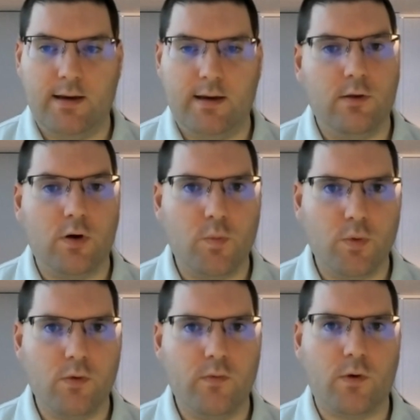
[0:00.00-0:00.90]
and either
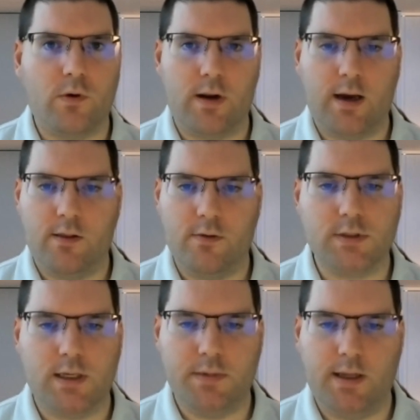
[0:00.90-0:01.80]
approve or deny
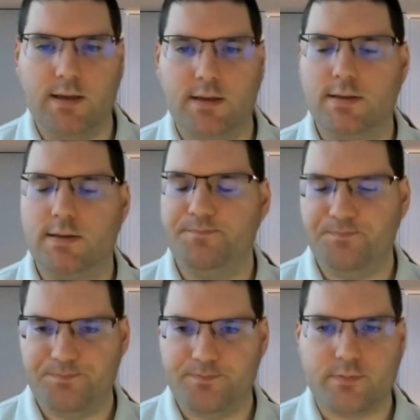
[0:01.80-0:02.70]
those updates.
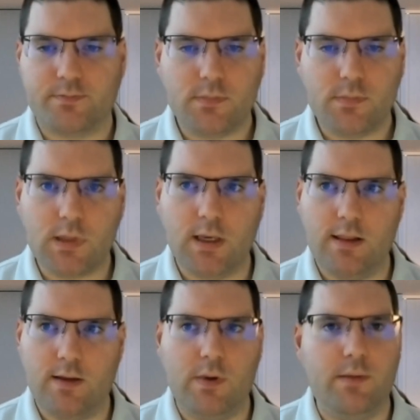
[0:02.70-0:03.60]
And then,